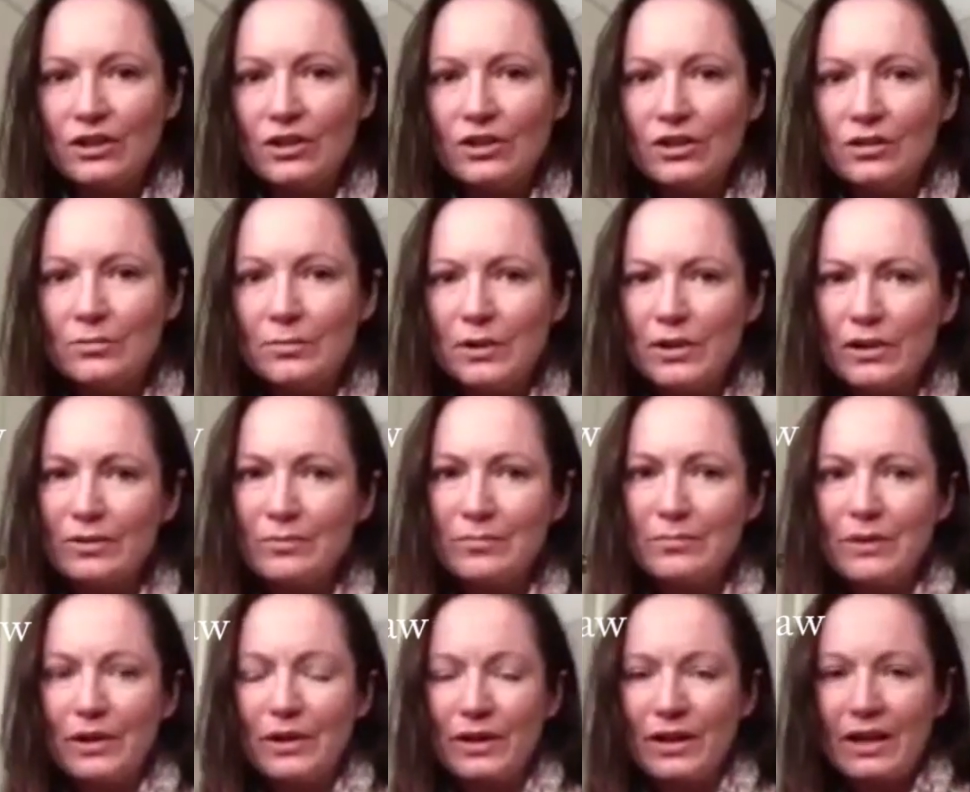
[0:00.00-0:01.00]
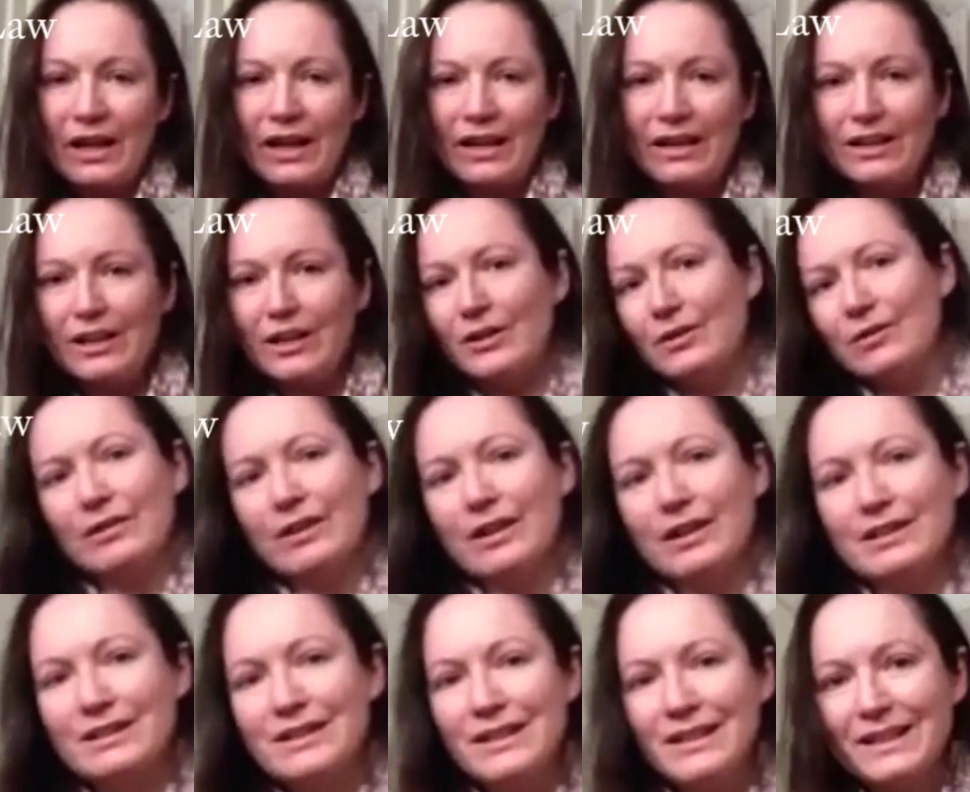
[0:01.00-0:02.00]
law, but I know
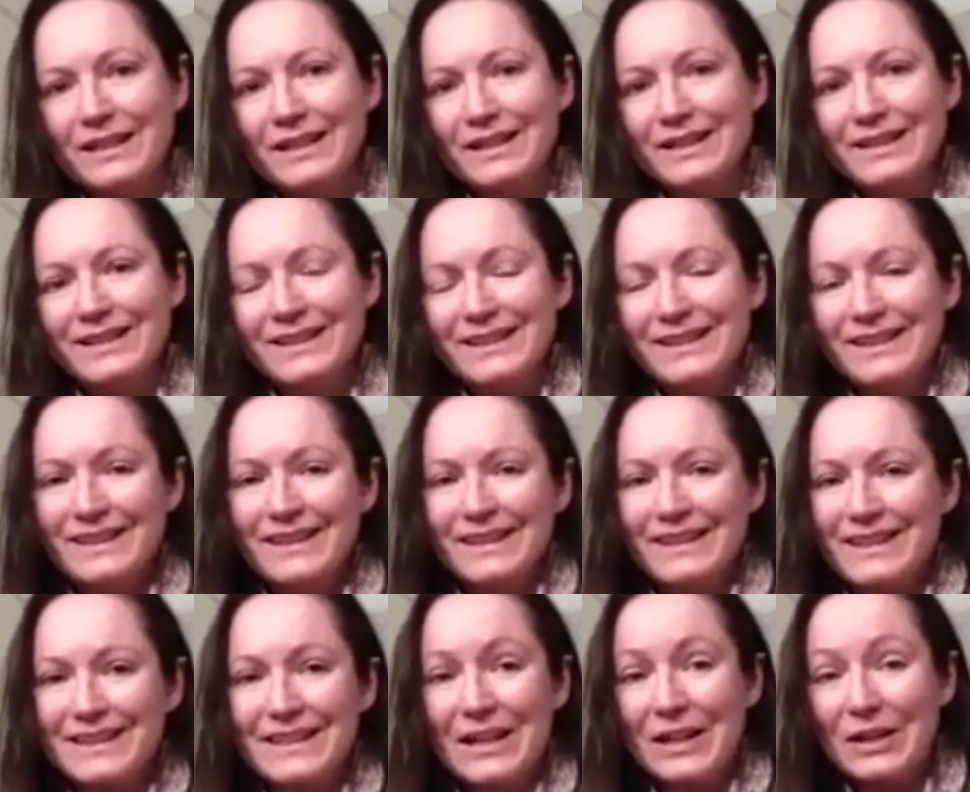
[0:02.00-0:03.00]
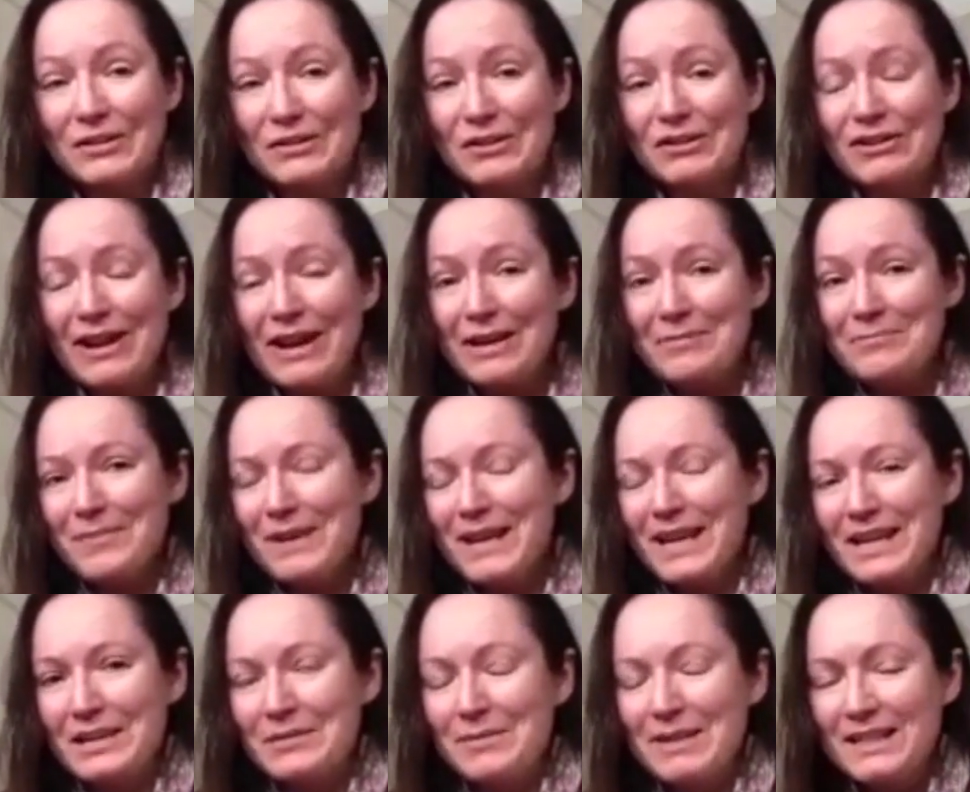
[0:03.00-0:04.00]
that there's a lot of crime
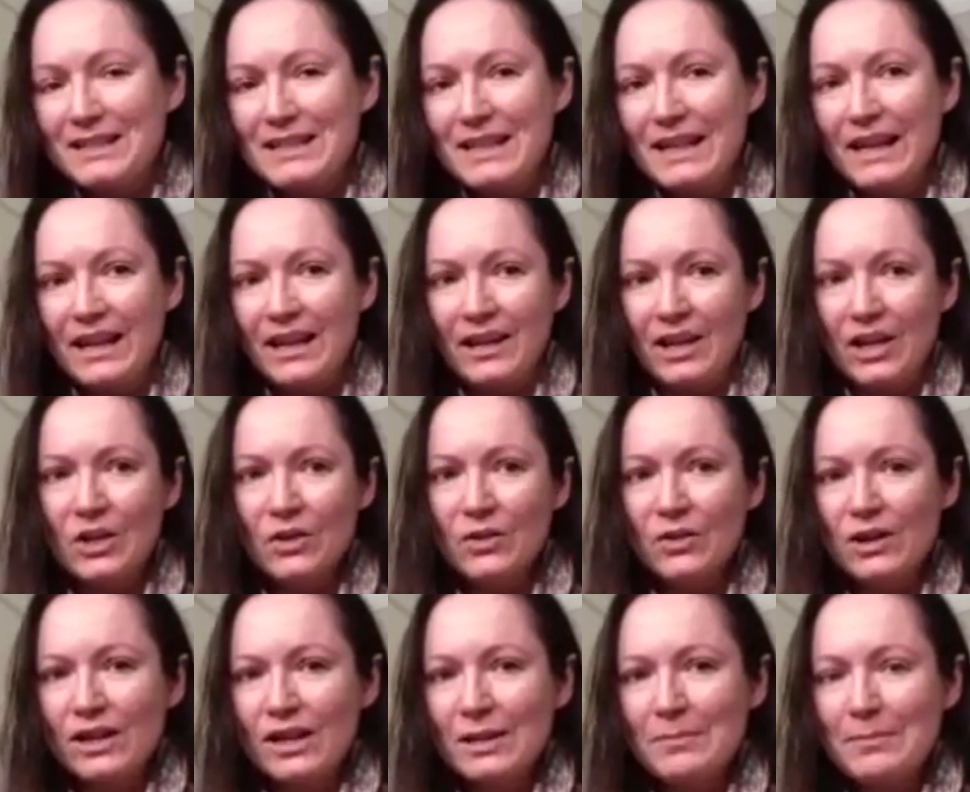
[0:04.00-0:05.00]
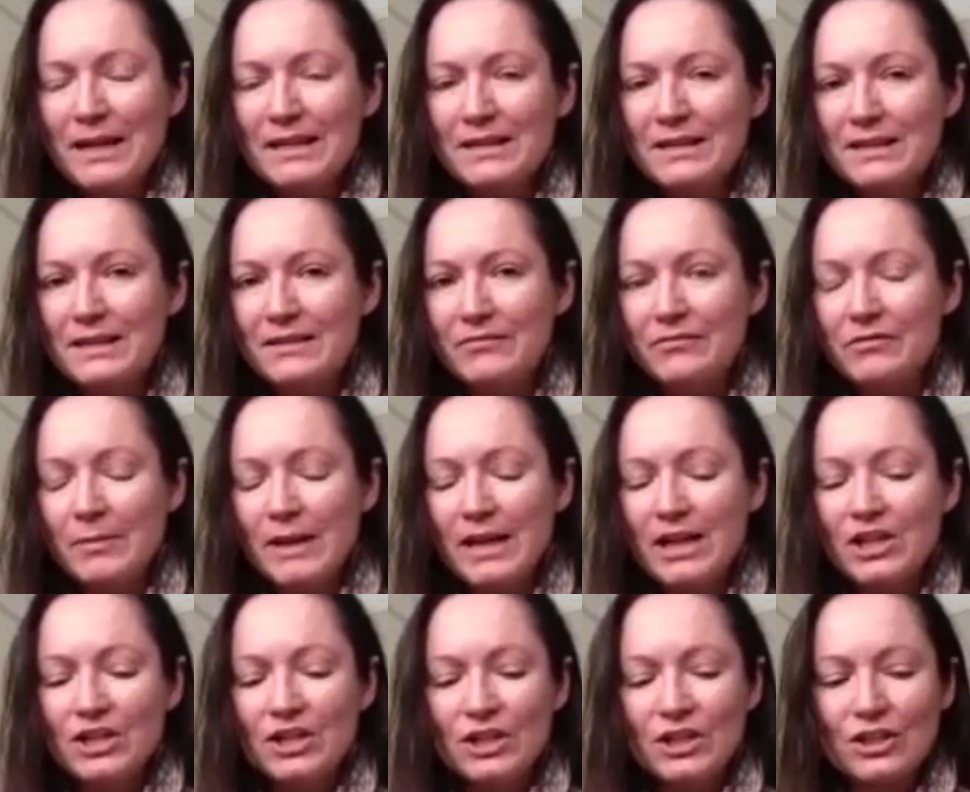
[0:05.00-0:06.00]
being committed here. Who can I pass this
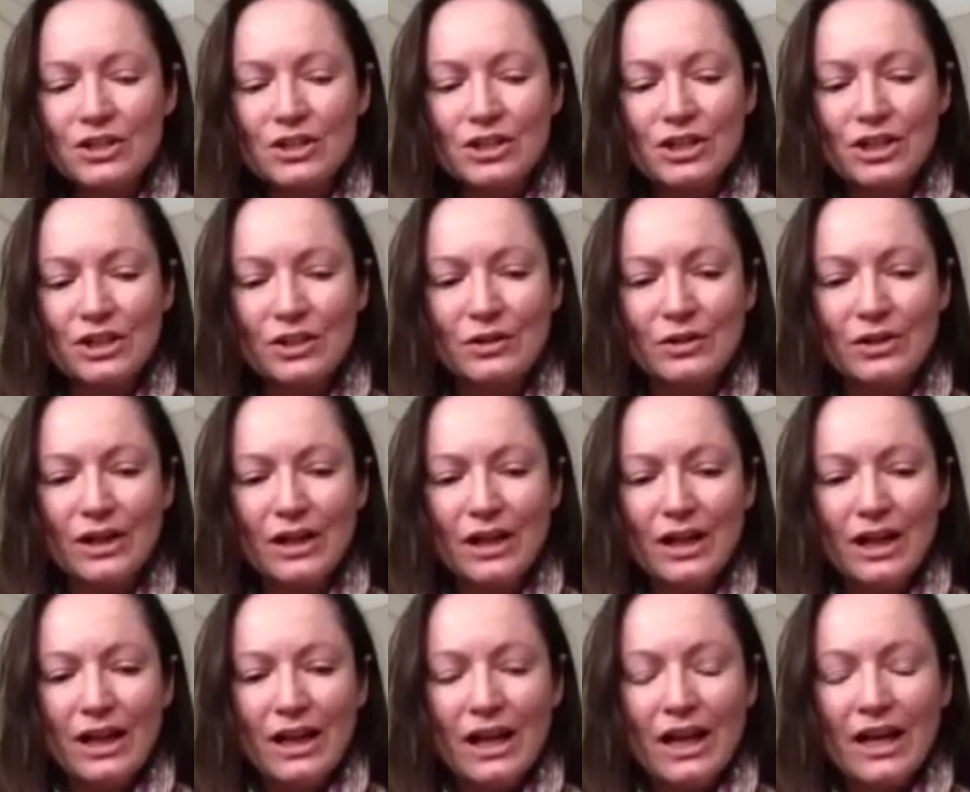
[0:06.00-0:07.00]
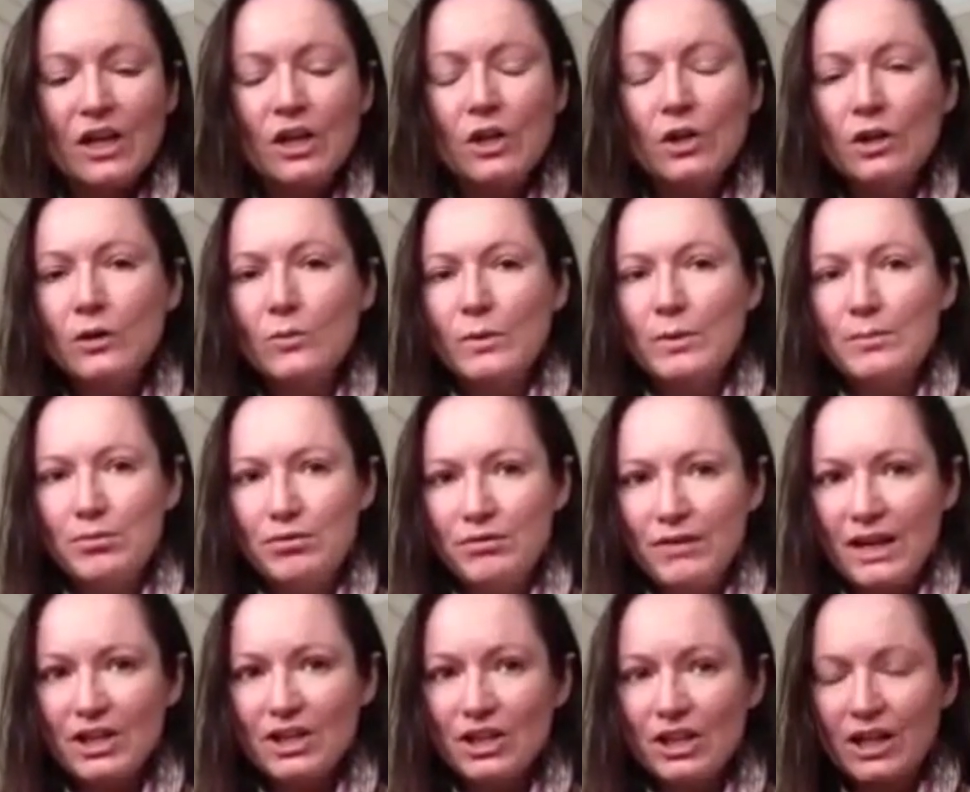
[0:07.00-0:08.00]
information on to? And who can we
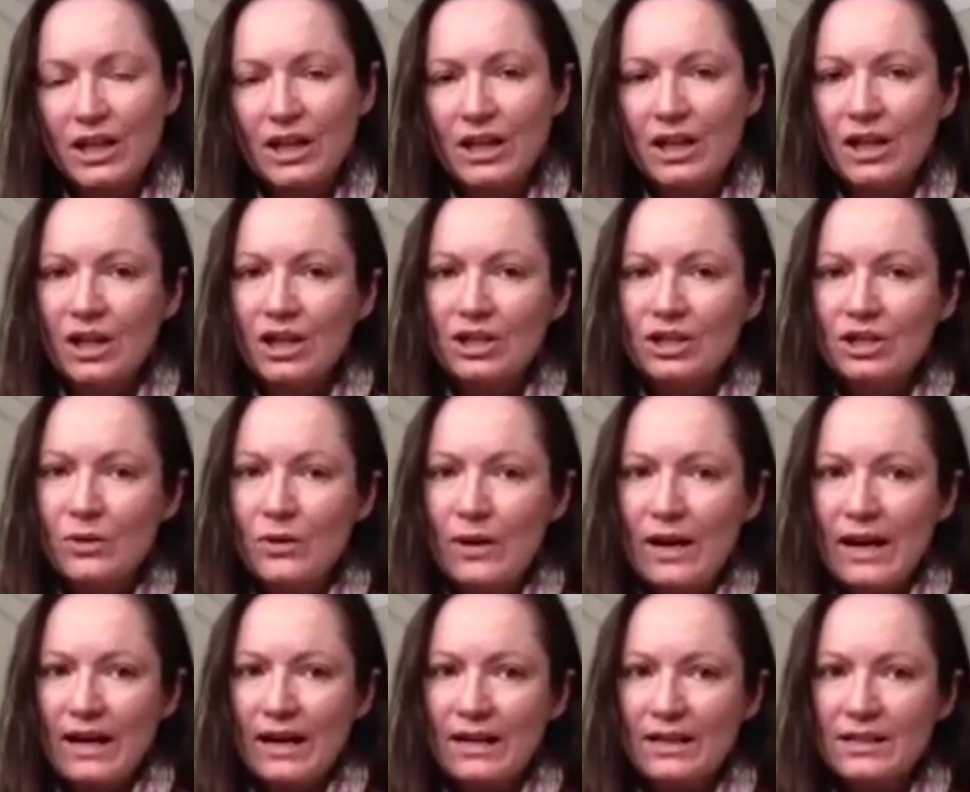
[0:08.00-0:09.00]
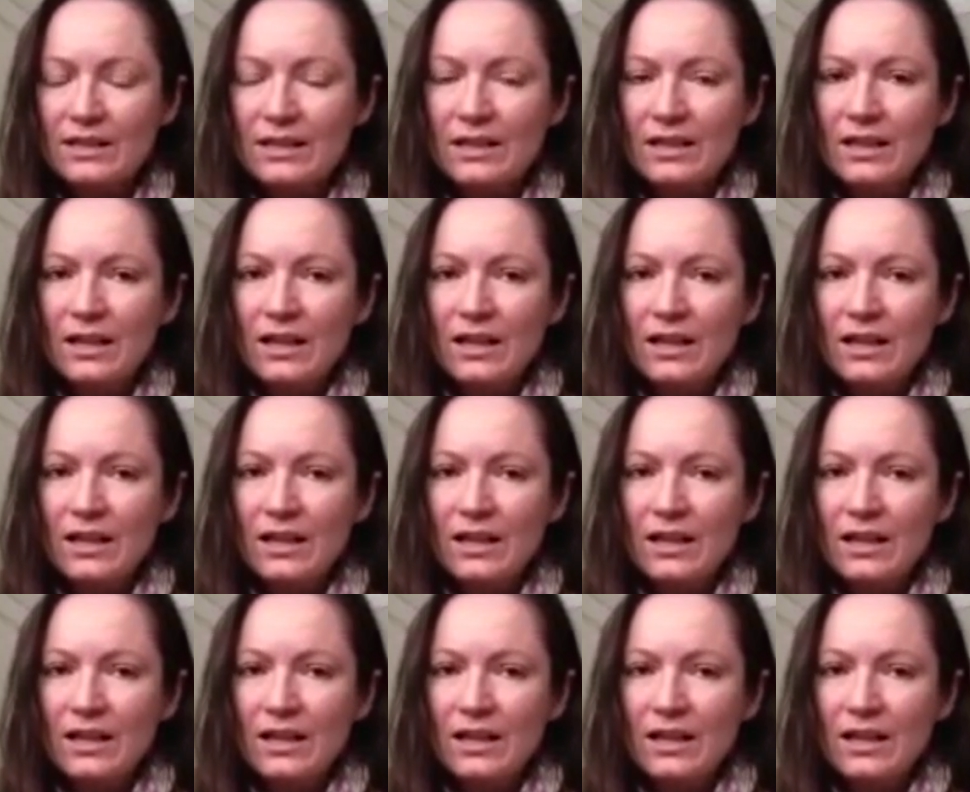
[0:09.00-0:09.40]
pressure to act?